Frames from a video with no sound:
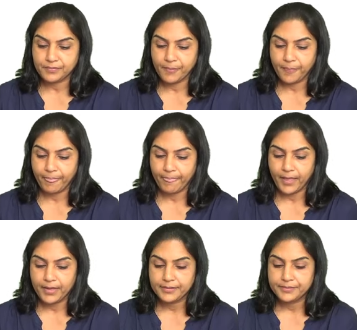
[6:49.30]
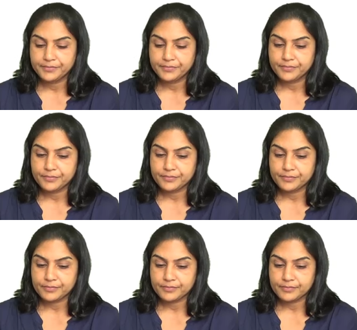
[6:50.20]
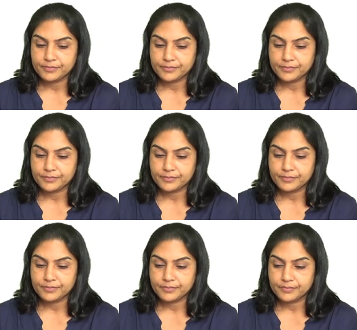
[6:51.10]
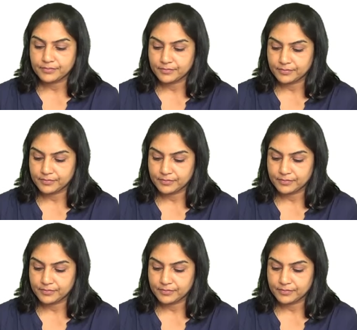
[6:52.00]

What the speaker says: Nobody speaks.